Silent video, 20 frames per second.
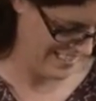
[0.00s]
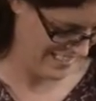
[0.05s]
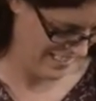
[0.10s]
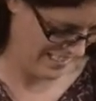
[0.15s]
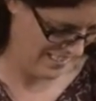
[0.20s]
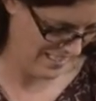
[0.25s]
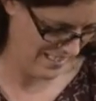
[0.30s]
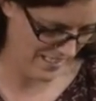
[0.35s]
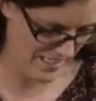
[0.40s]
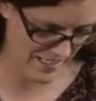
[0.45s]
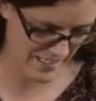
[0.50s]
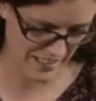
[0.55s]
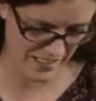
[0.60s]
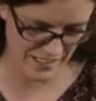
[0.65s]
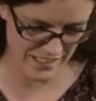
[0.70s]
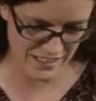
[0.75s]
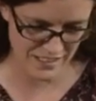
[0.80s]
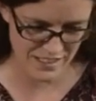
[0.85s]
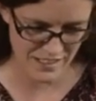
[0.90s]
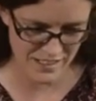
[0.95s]

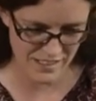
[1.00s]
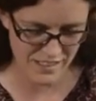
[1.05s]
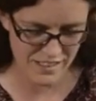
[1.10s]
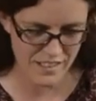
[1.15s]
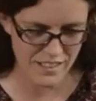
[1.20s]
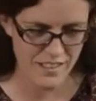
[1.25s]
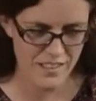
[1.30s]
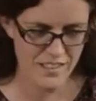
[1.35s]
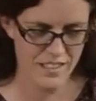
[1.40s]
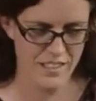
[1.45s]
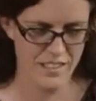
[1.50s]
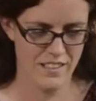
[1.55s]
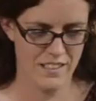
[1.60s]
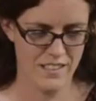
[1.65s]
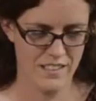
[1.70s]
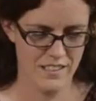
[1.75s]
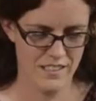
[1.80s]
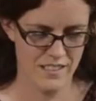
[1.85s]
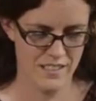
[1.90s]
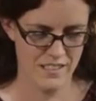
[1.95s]

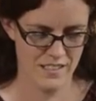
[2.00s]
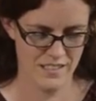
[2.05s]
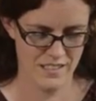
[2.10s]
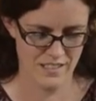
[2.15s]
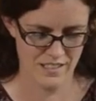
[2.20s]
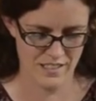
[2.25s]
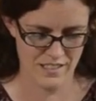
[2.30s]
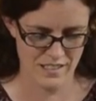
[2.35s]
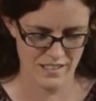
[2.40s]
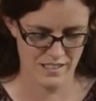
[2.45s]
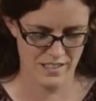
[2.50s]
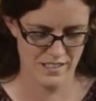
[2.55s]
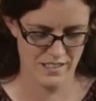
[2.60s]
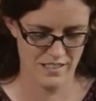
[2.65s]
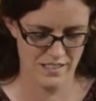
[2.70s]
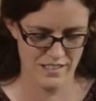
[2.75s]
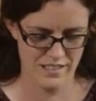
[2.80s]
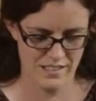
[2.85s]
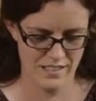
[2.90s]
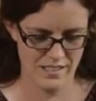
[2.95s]

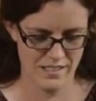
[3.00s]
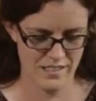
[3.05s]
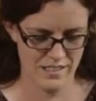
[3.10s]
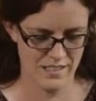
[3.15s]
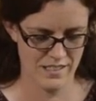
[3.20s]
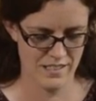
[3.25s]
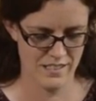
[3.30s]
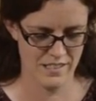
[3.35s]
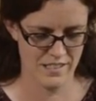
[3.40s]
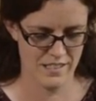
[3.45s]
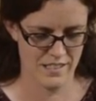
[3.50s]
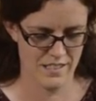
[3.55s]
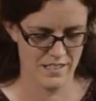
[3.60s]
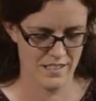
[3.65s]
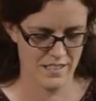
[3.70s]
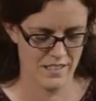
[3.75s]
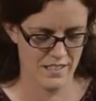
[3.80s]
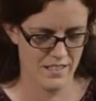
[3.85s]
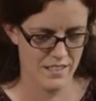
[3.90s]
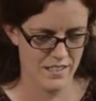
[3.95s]

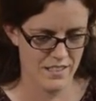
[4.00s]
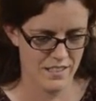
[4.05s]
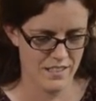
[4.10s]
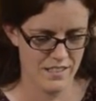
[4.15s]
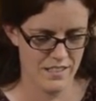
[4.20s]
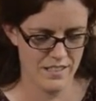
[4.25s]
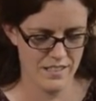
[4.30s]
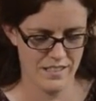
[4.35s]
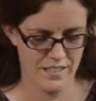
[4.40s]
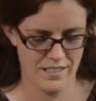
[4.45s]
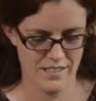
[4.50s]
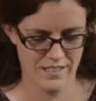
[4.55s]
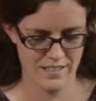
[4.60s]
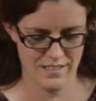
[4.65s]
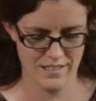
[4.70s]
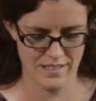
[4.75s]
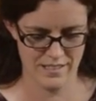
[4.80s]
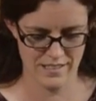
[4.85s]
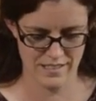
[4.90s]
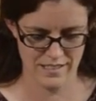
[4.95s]

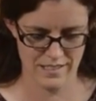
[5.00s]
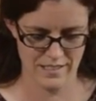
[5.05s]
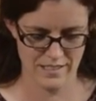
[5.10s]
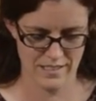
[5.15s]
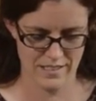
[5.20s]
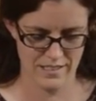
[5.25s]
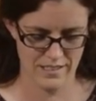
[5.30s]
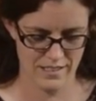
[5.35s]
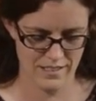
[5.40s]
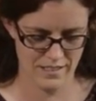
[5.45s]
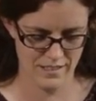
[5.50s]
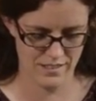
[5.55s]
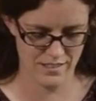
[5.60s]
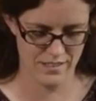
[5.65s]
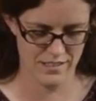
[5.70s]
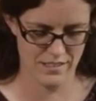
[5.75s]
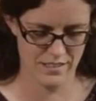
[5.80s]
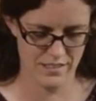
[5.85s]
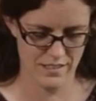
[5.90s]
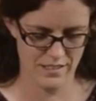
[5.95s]
Nothing is said.